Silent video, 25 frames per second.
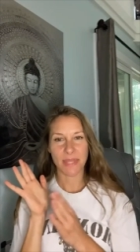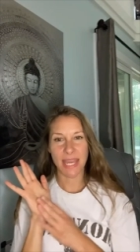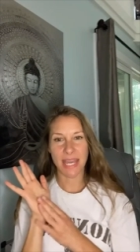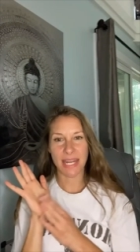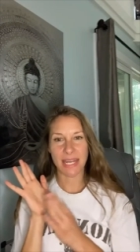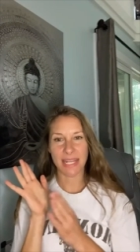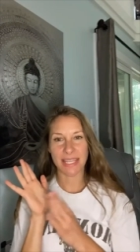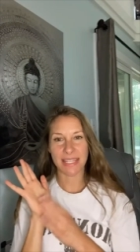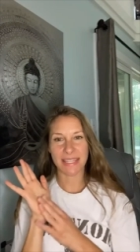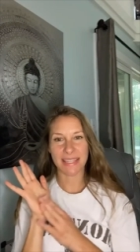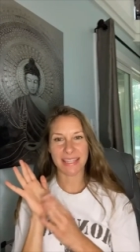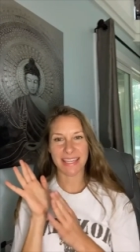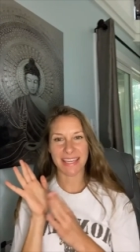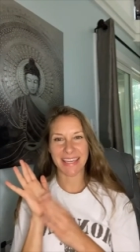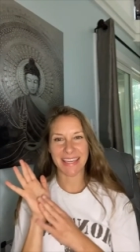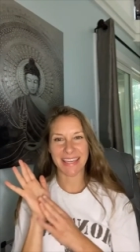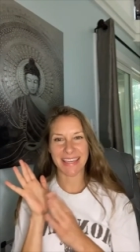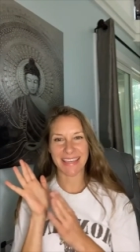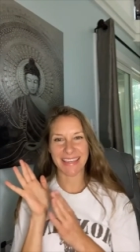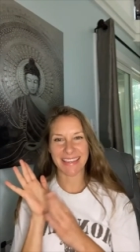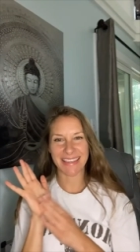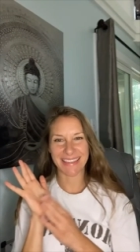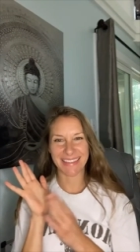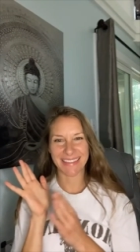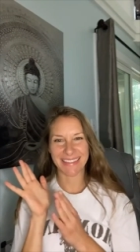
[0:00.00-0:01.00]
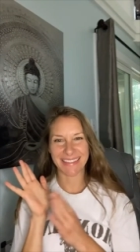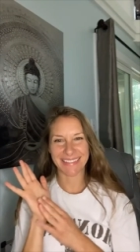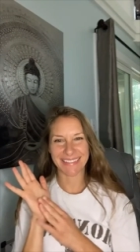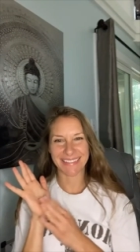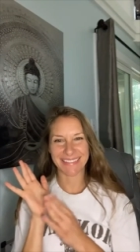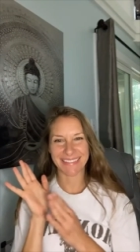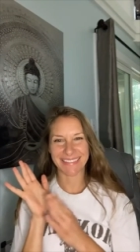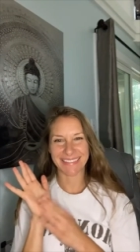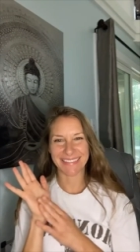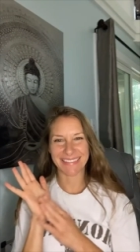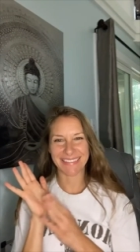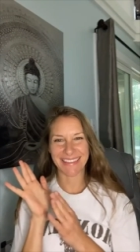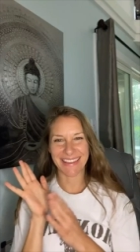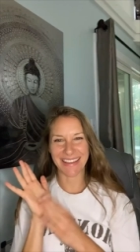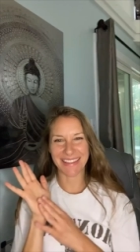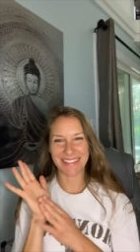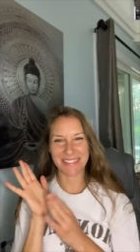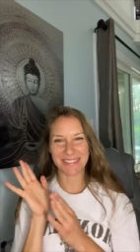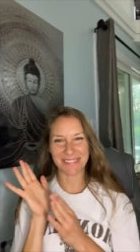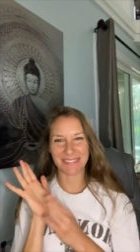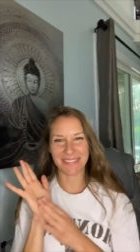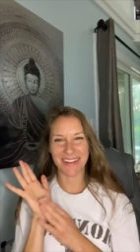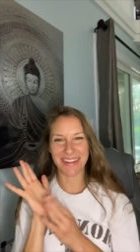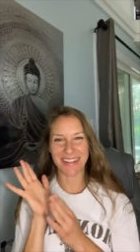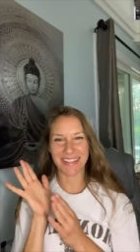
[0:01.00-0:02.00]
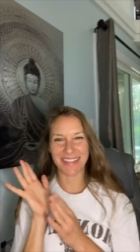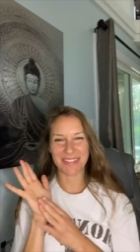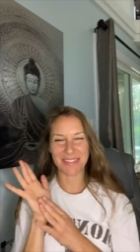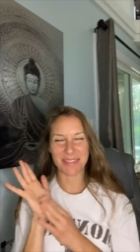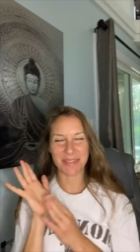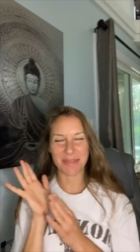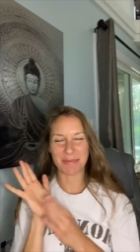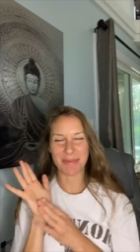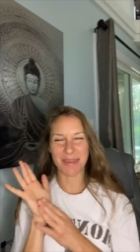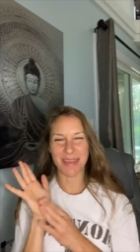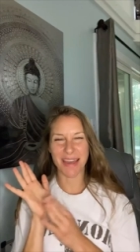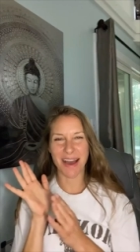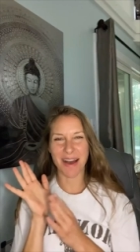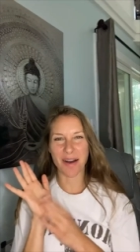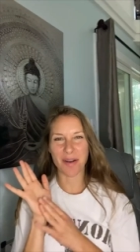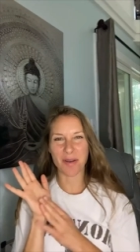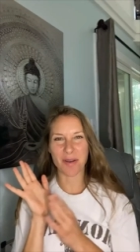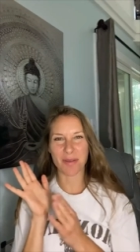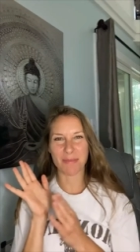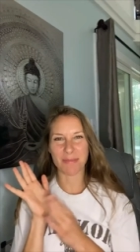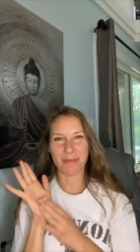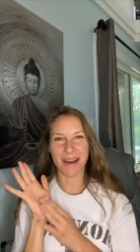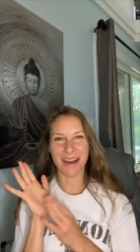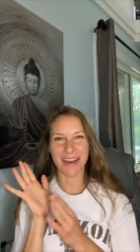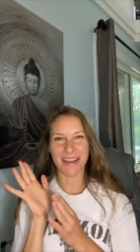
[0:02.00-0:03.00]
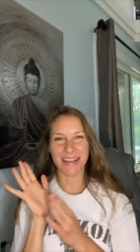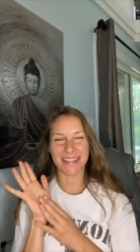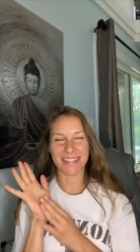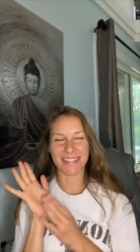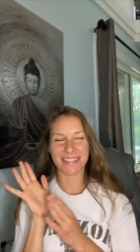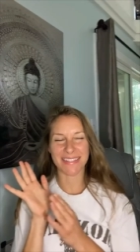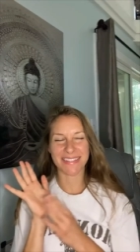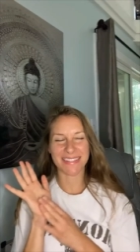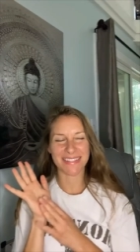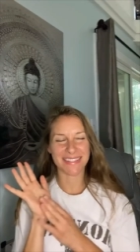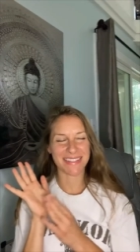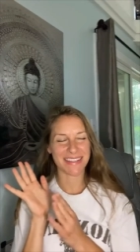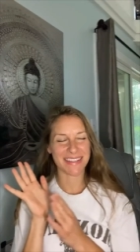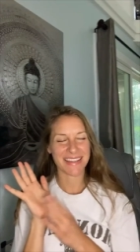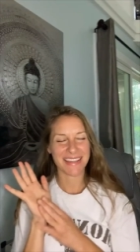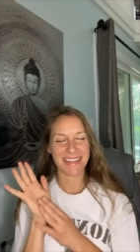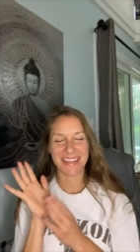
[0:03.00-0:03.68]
anything that's ready to be alchemized.